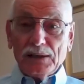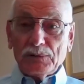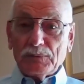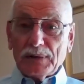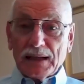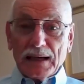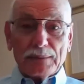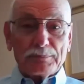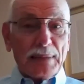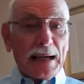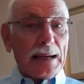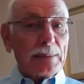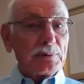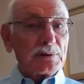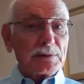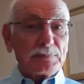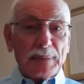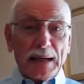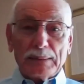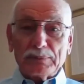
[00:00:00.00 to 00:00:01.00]
We got
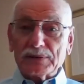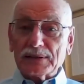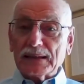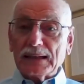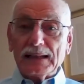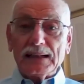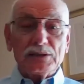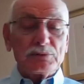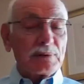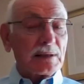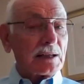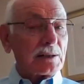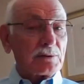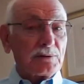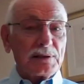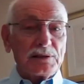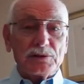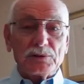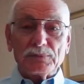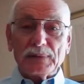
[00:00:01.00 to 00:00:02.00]
Bibles, Bible studies. We got
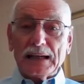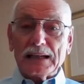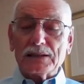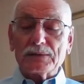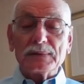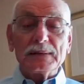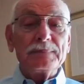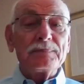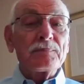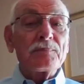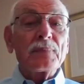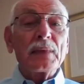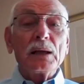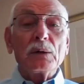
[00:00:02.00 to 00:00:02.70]
Christian ranchmen.